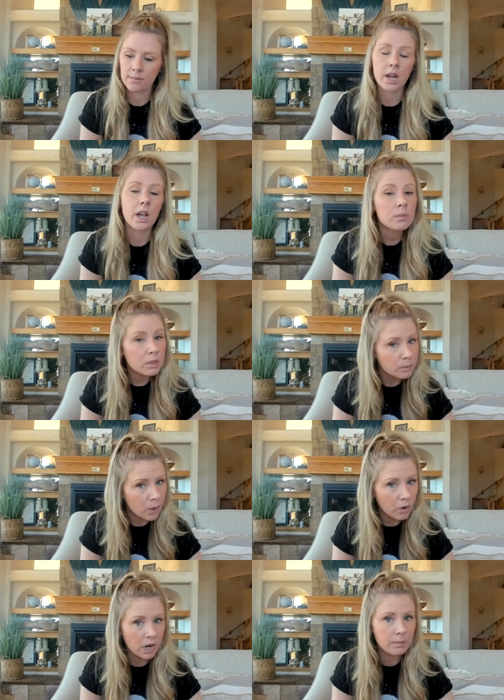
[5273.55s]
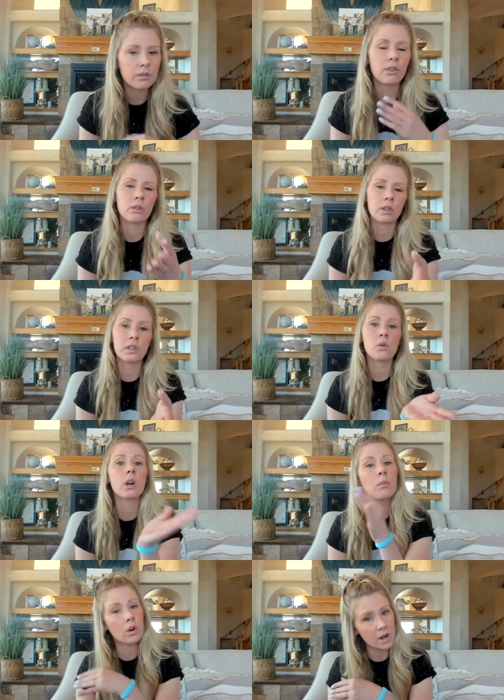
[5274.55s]
my husband's programs for those of you who are
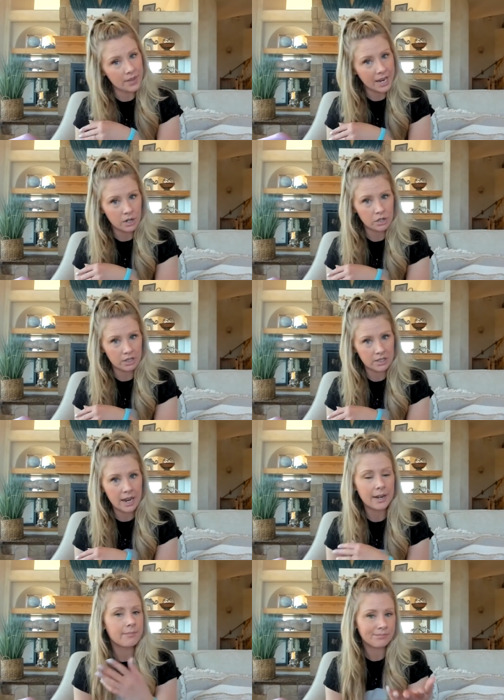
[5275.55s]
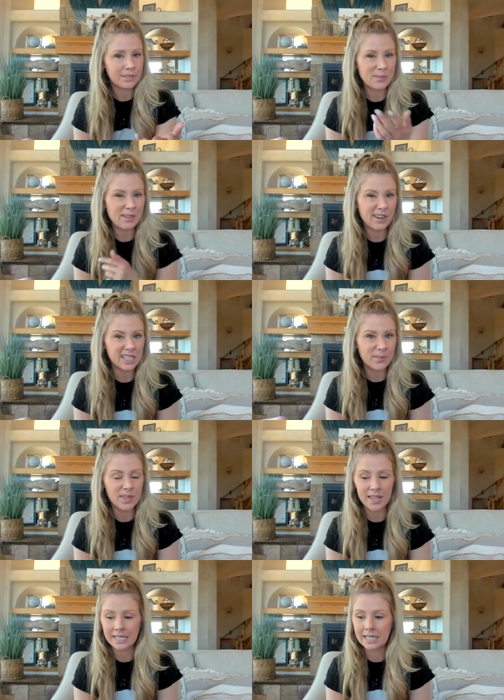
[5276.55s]
more on the energy side. You might find
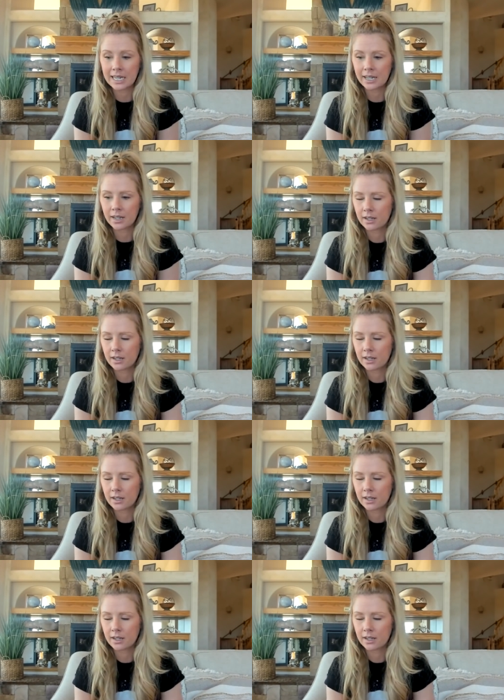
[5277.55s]
something that you dig.